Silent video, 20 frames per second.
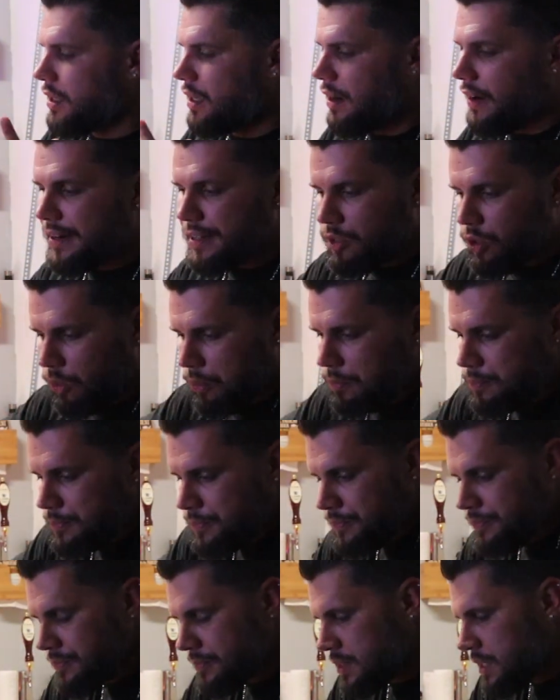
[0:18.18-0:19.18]
All right, cool.
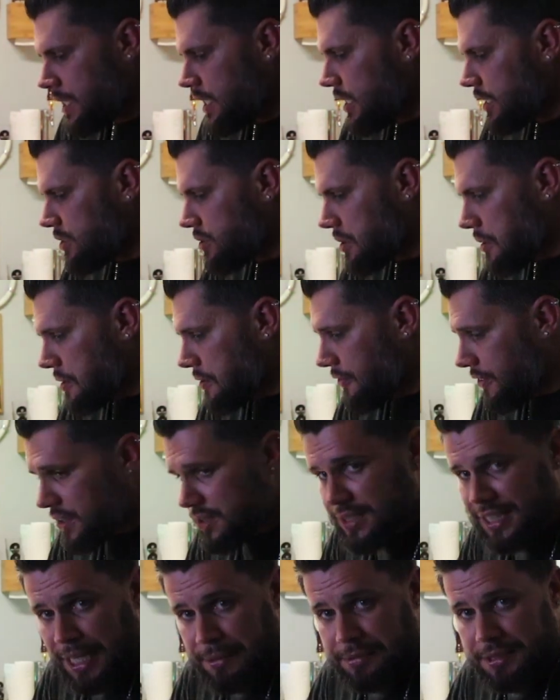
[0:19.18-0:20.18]
So
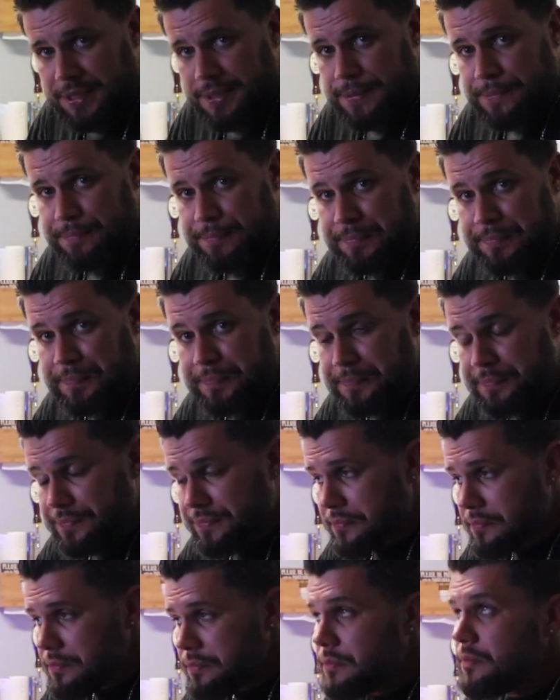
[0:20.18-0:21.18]
first steps,
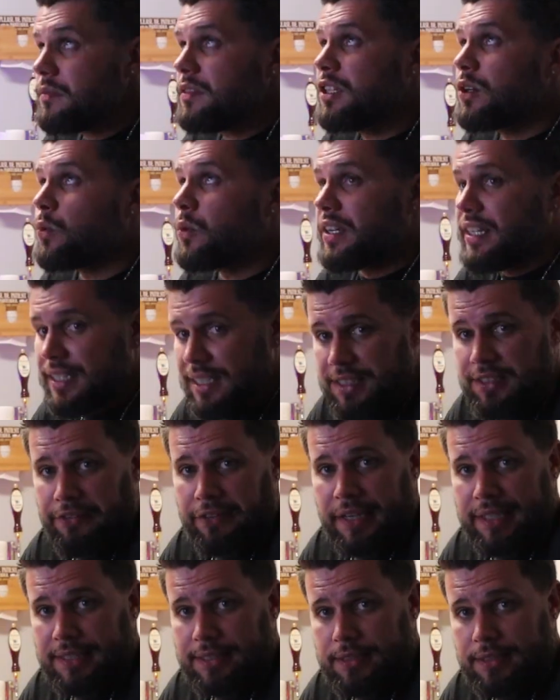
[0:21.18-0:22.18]
we're going to need to
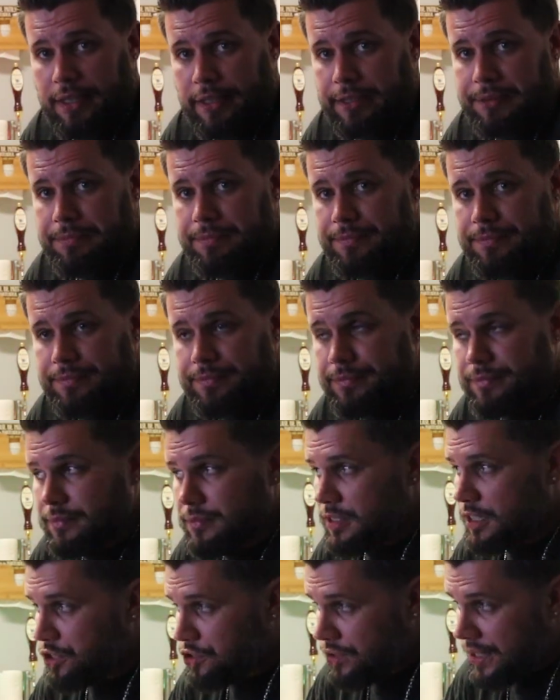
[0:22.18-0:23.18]
find a stud,
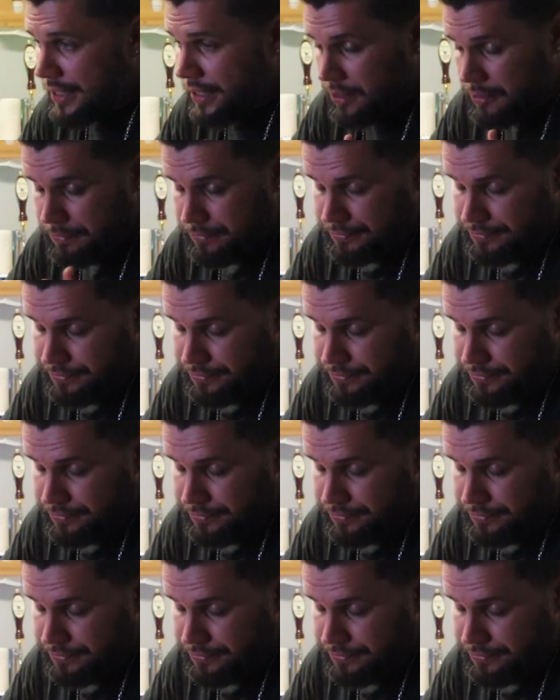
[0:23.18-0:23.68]
the stringer.